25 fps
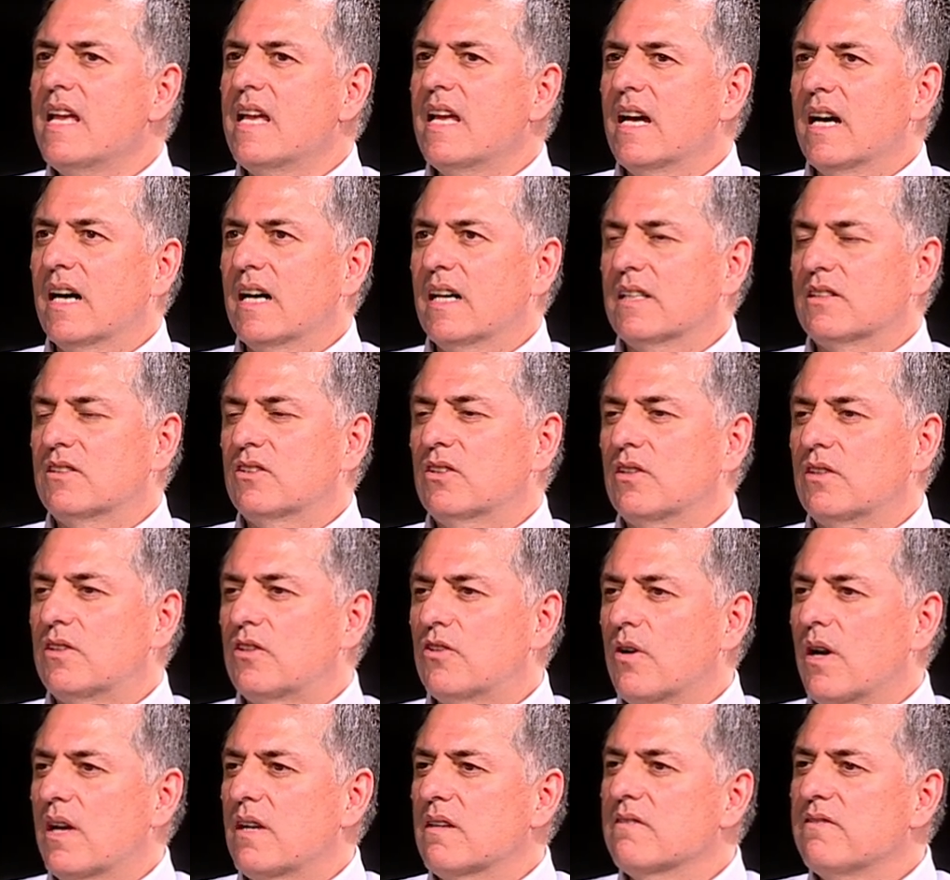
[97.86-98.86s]
Uh, to
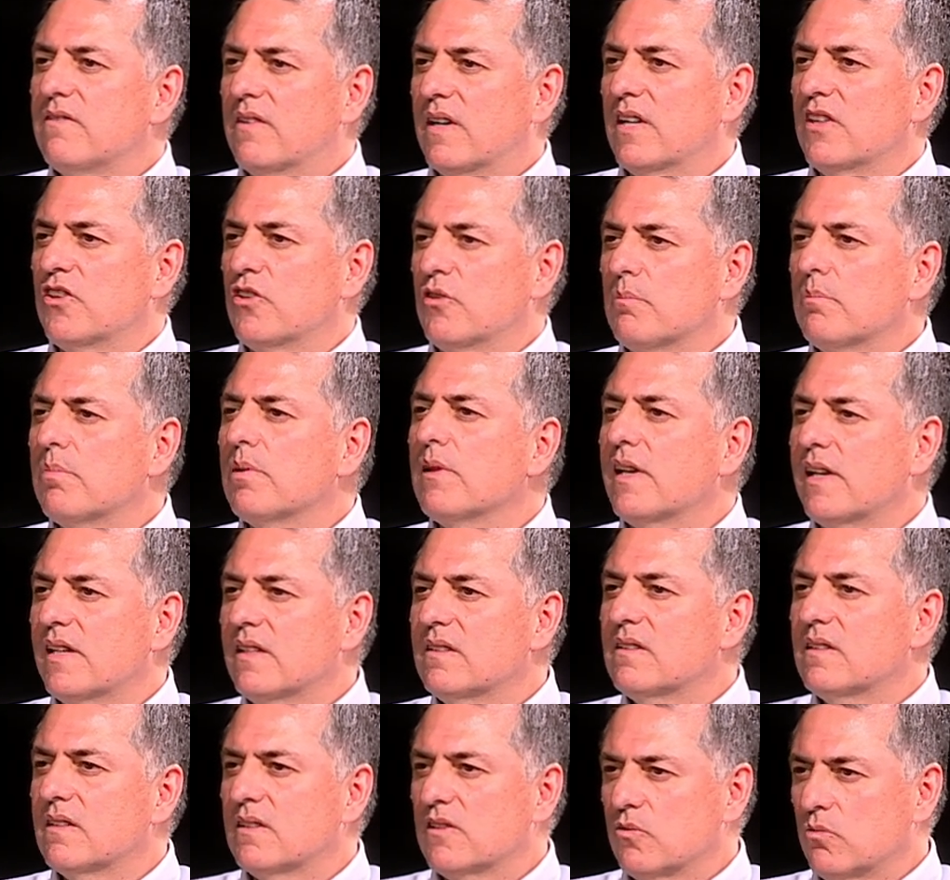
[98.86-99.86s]
try to find their
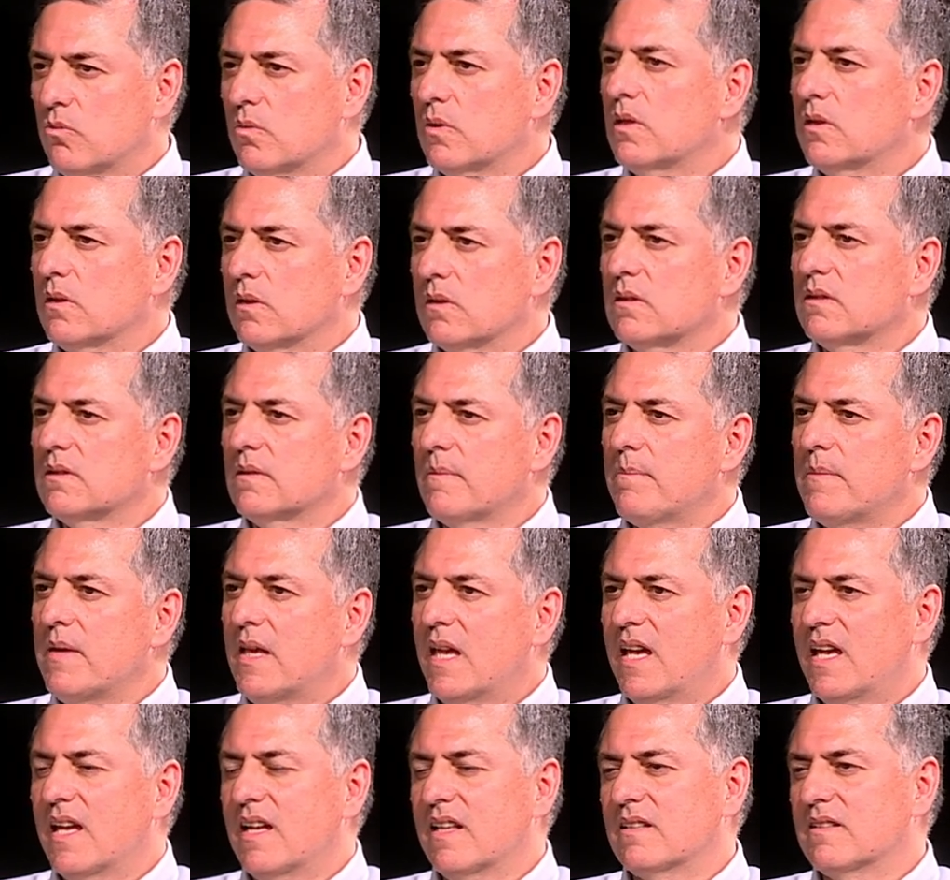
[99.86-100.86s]
place in the world.
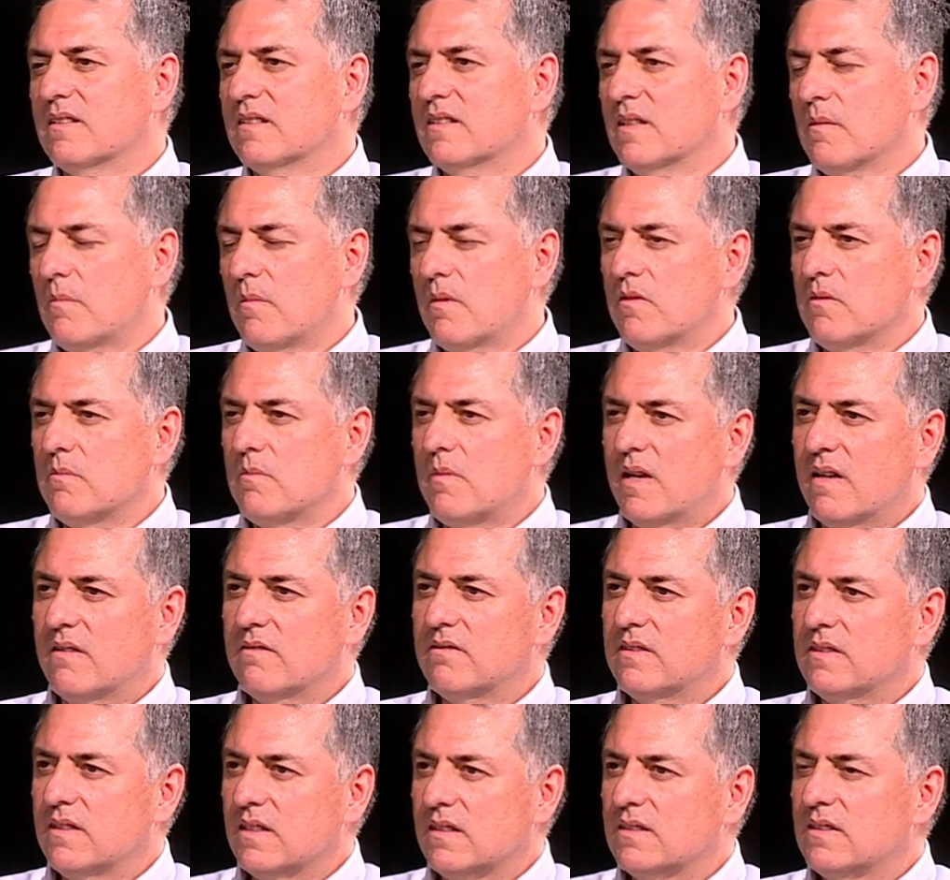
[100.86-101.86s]
And mm-hmm. some of them have
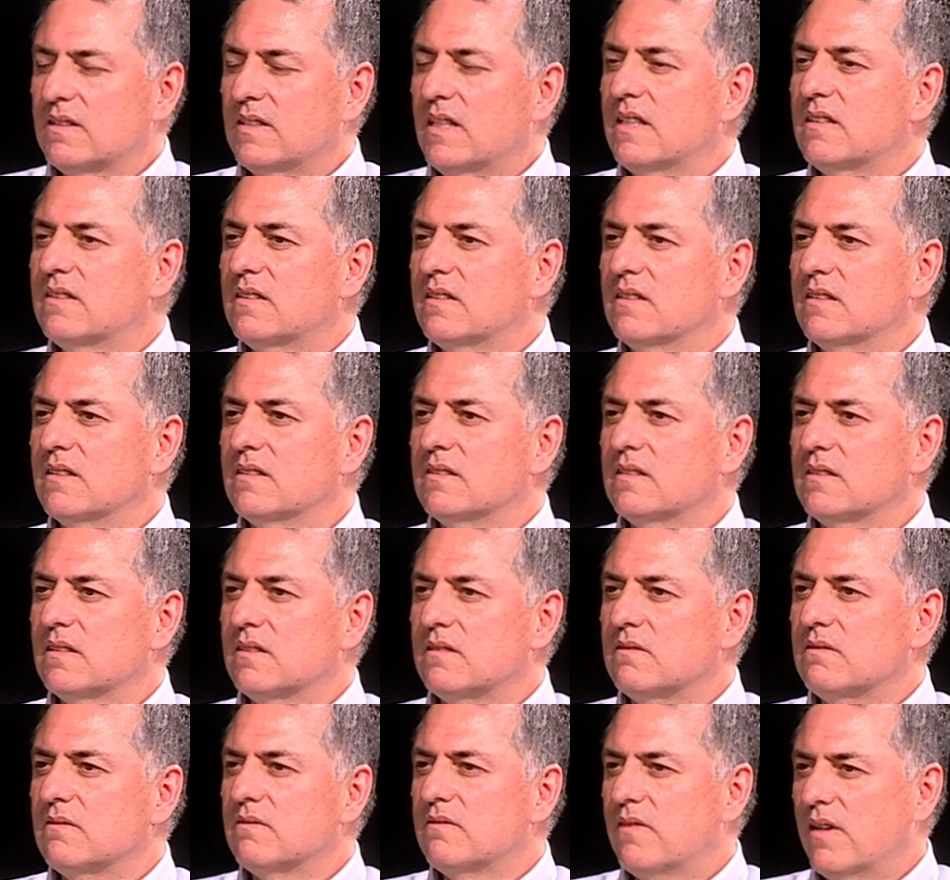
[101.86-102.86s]
successes and
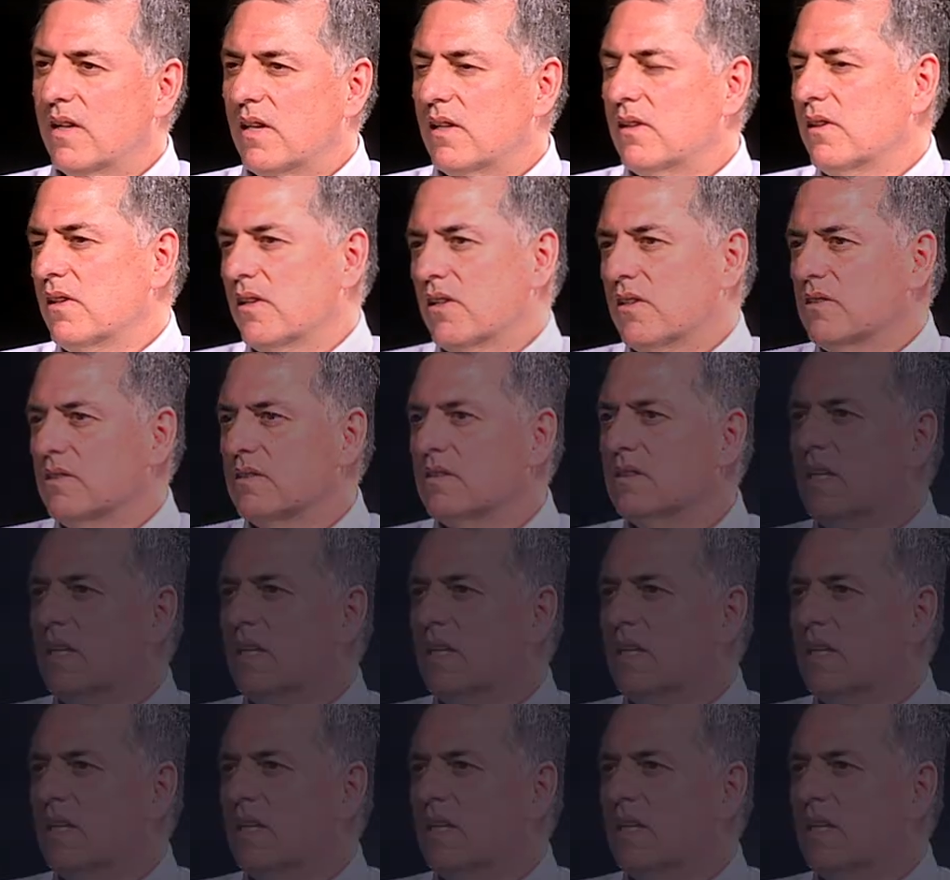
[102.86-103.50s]
failures.